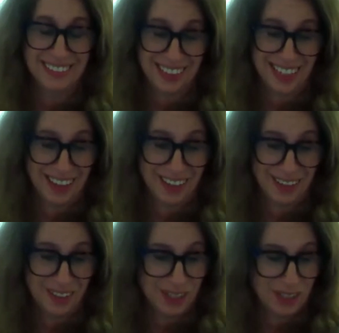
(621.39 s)
Yeah,
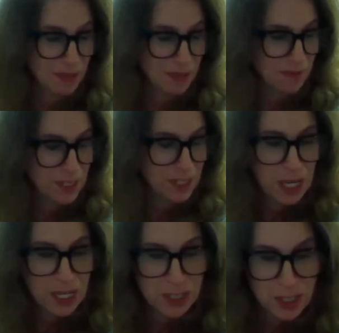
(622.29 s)
there's some
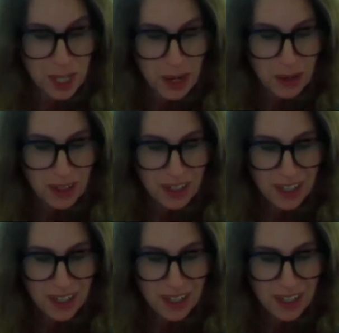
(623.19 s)
sophistication now.